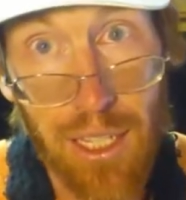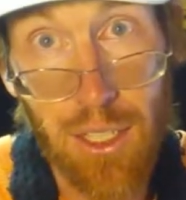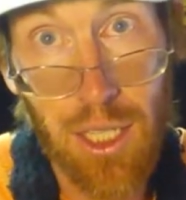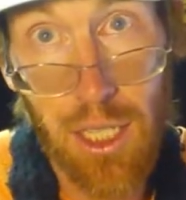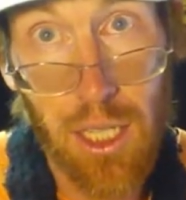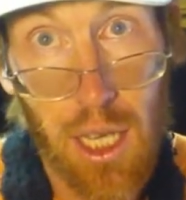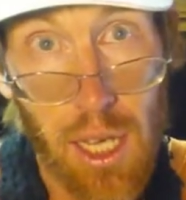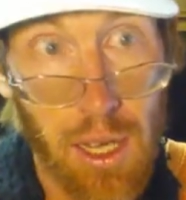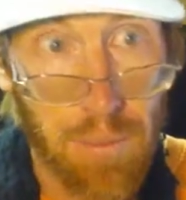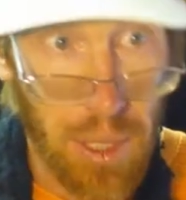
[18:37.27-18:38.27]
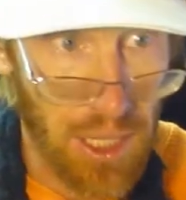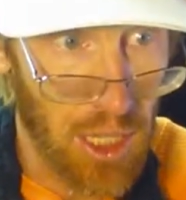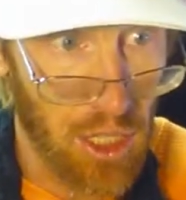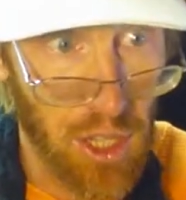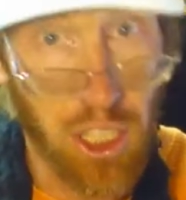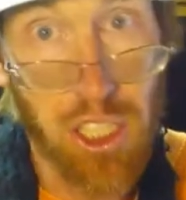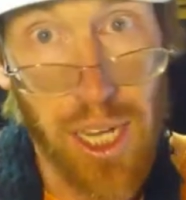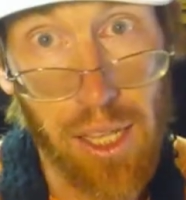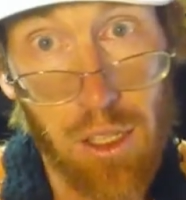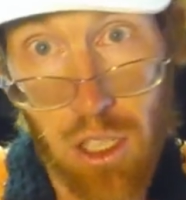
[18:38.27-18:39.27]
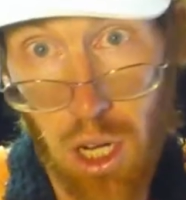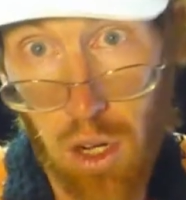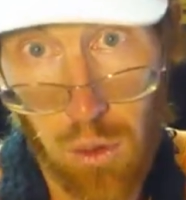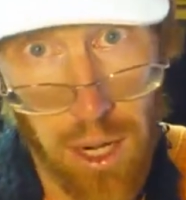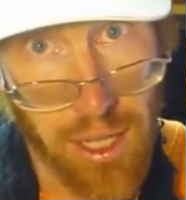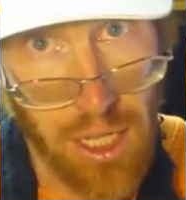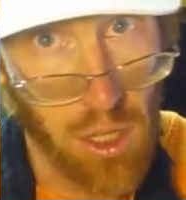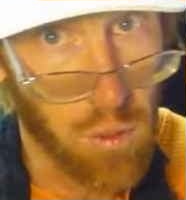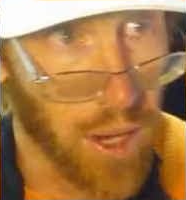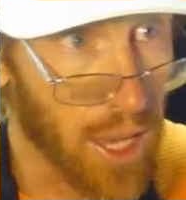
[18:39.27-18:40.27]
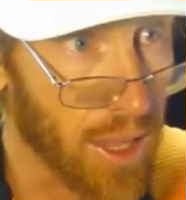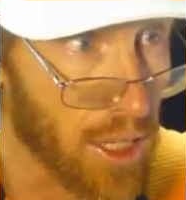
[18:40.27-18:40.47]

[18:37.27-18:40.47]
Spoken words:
this because their channels are run in a way